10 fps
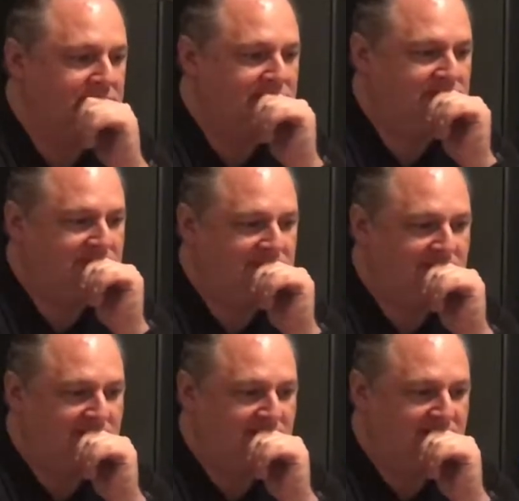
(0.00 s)

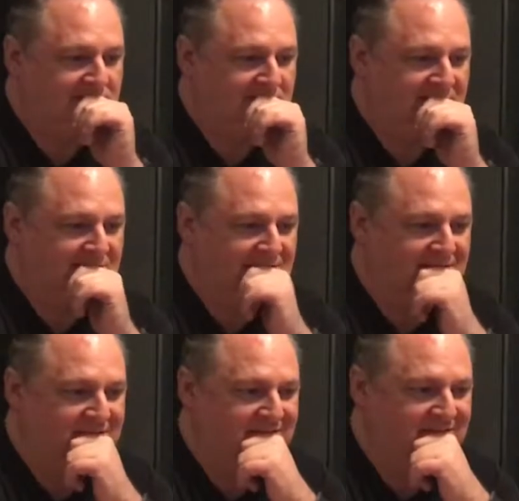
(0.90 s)

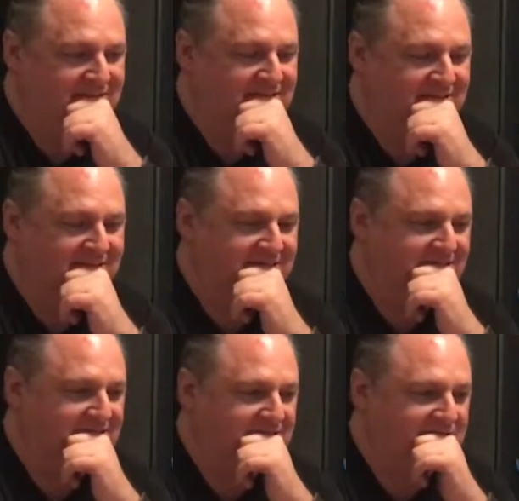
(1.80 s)

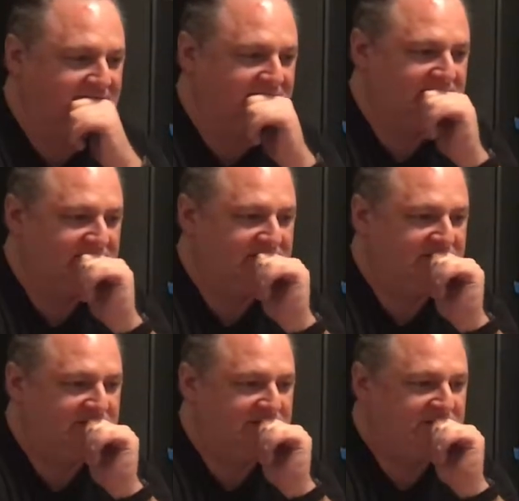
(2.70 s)

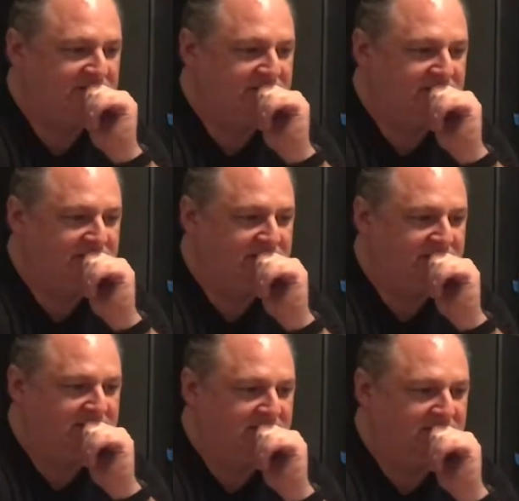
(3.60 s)

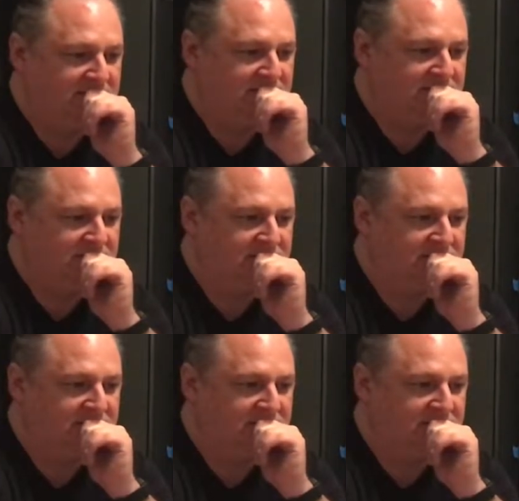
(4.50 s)
(not speaking)